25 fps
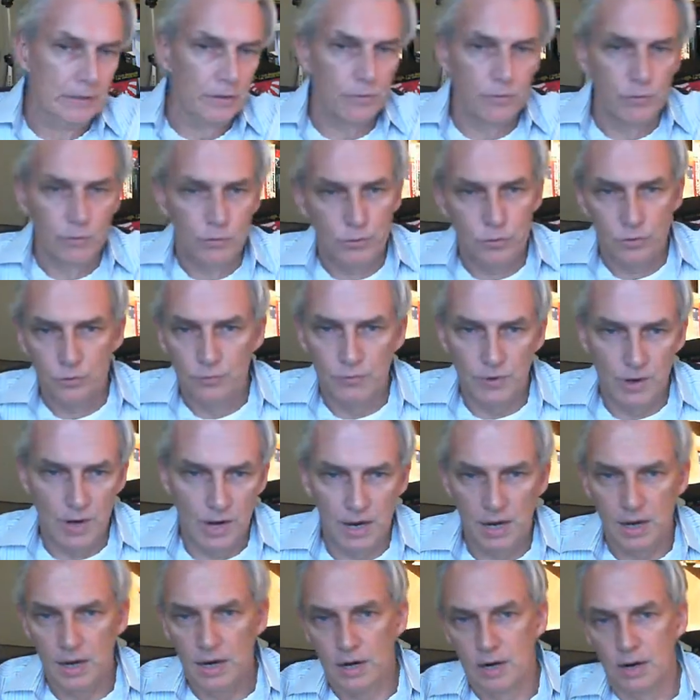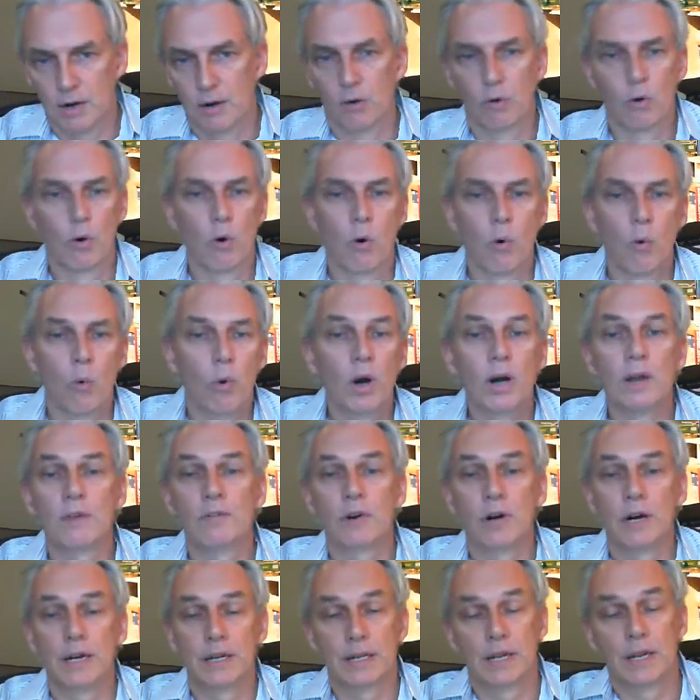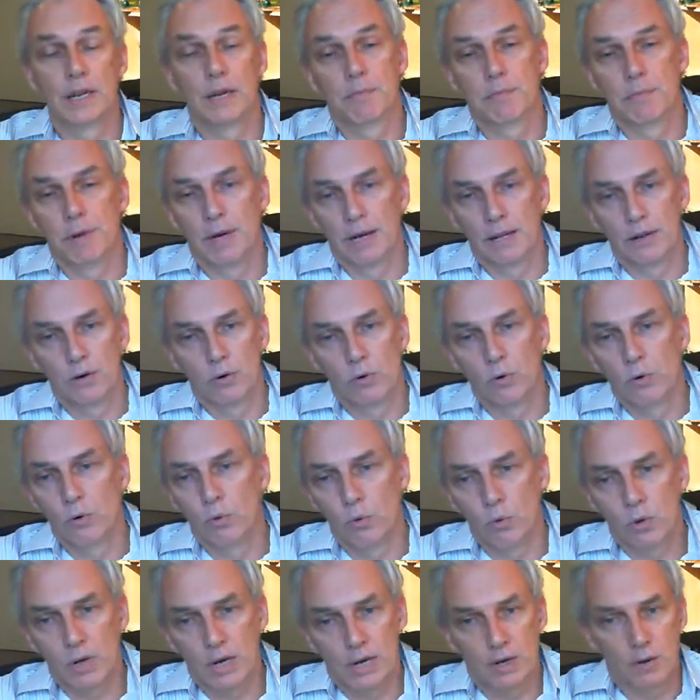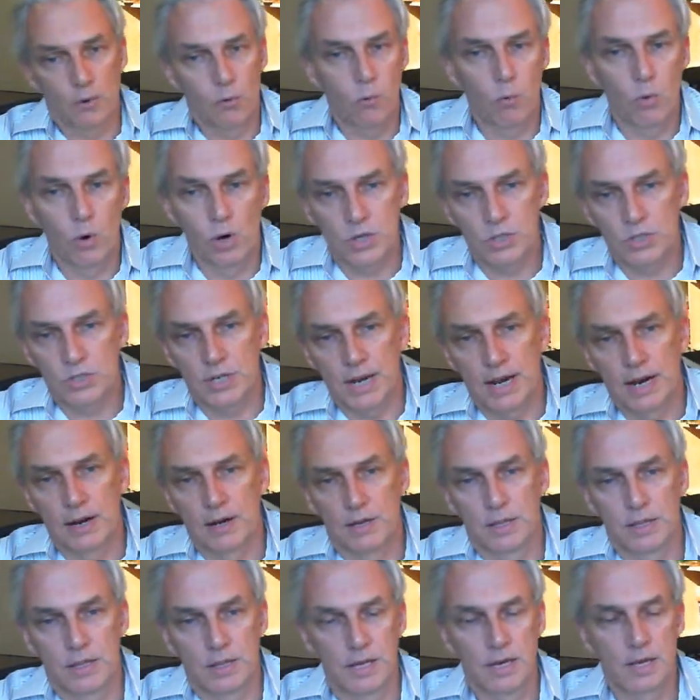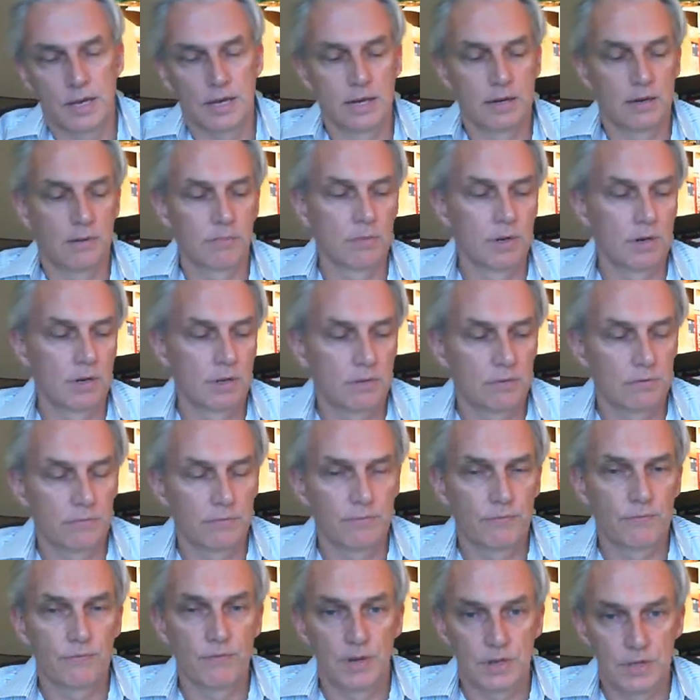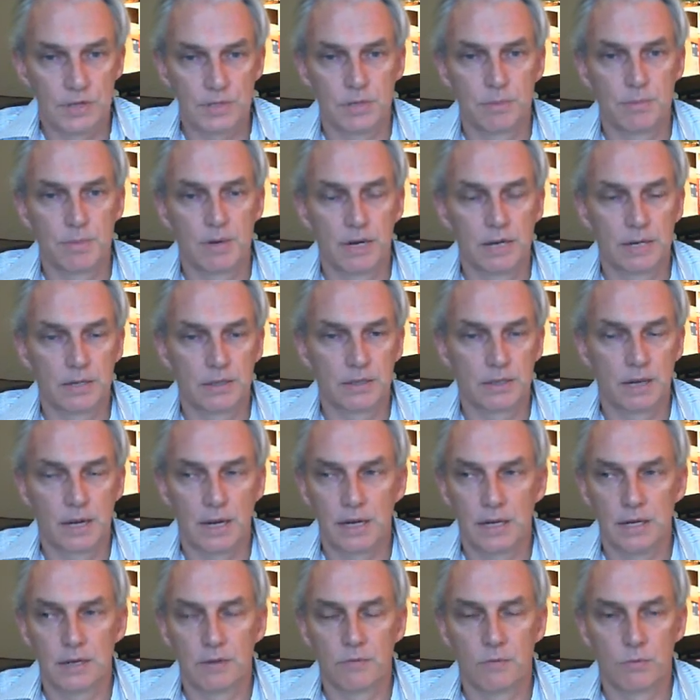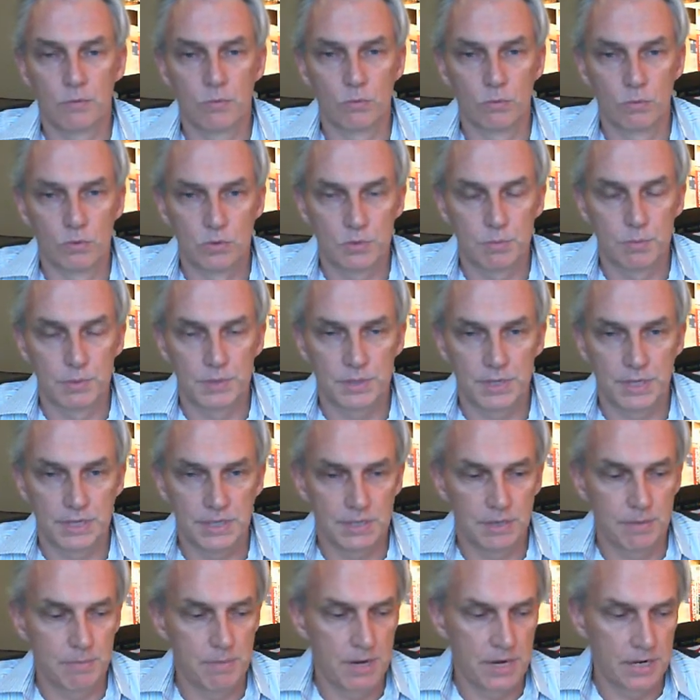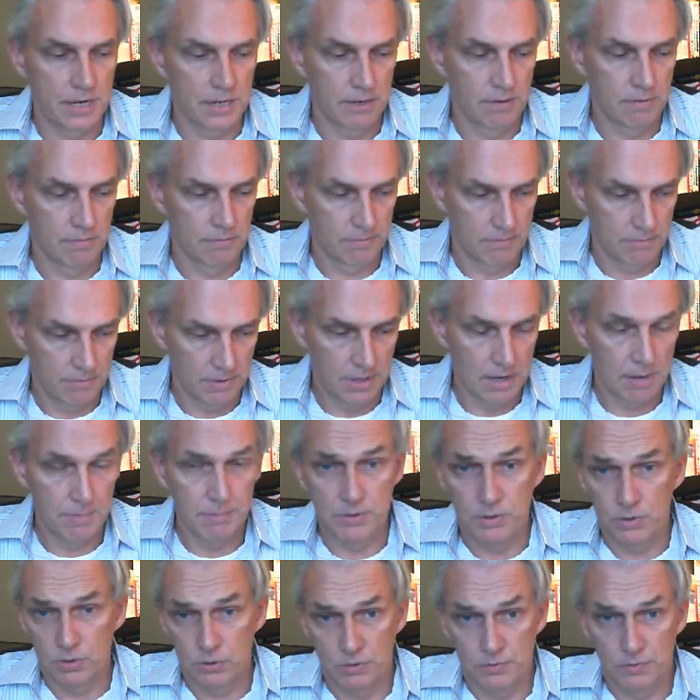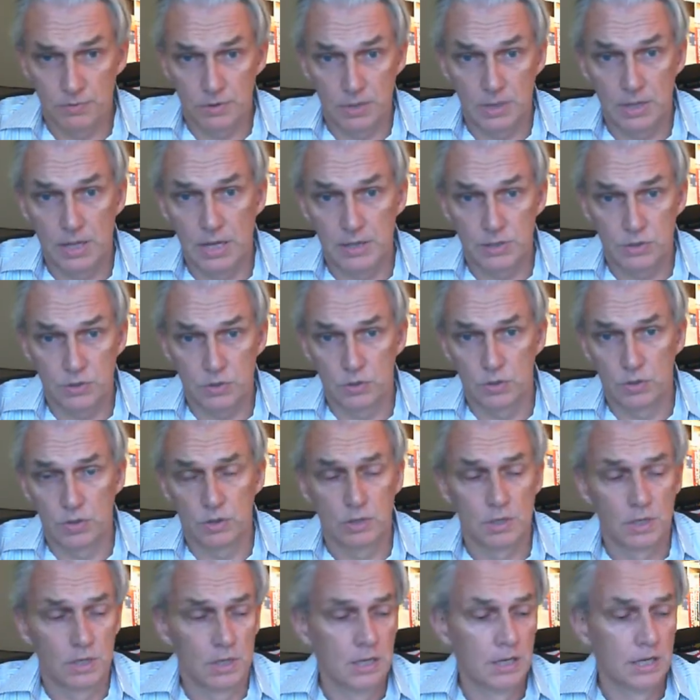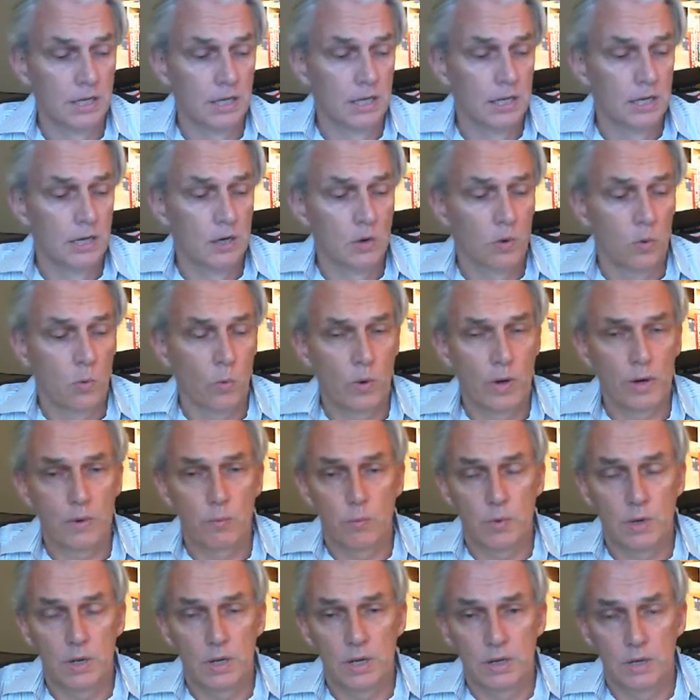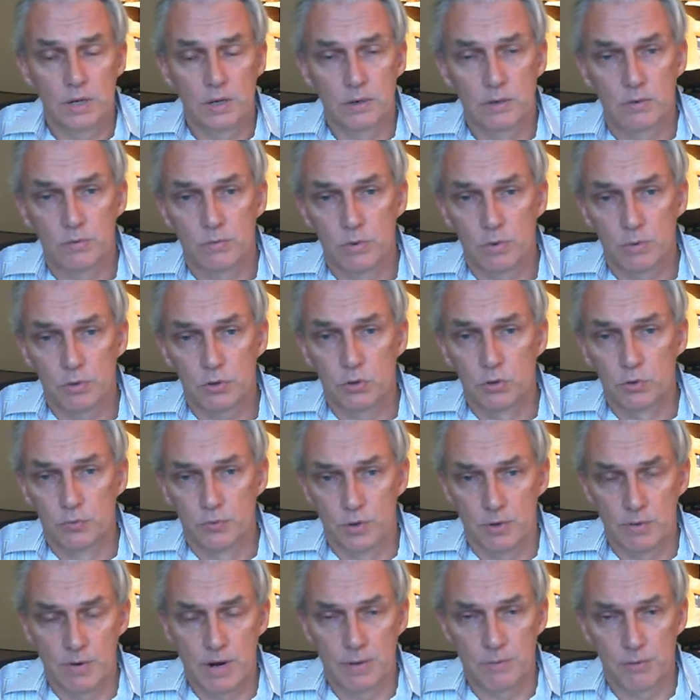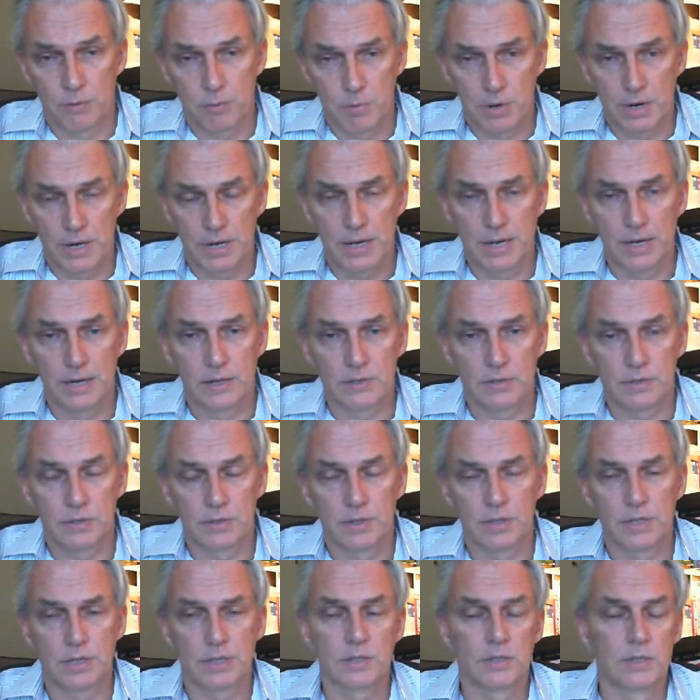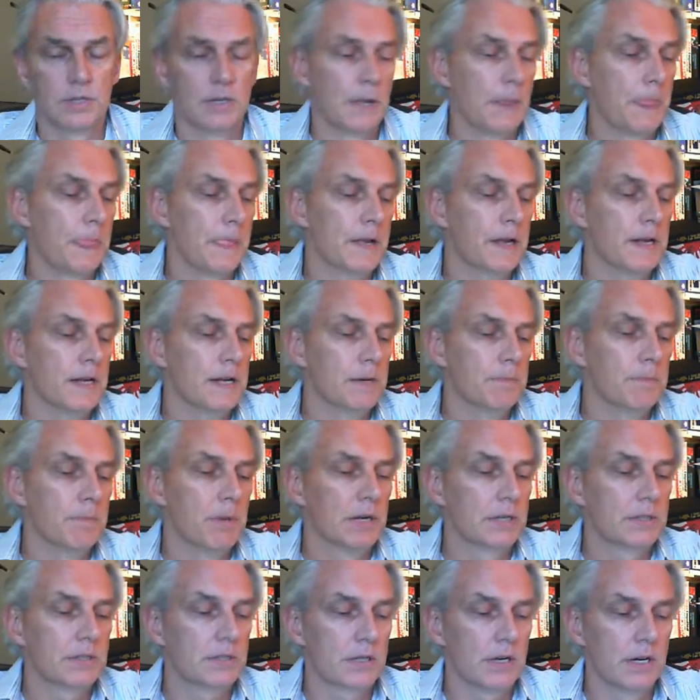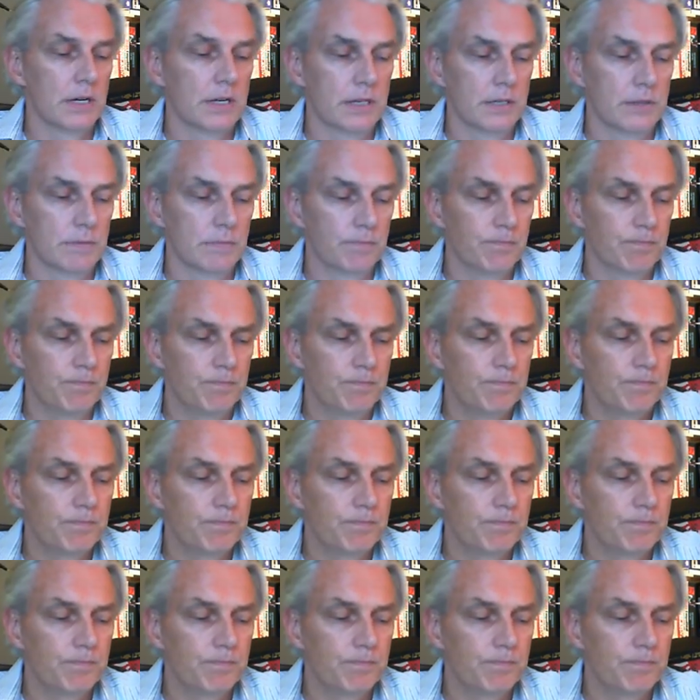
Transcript: threw too far or whatever I did, but it all kind of washed out in the end. I'm not fussed about any of the rules mistakes I made up until the very last turn when we uh, were goofing around with breakouts and things. But um,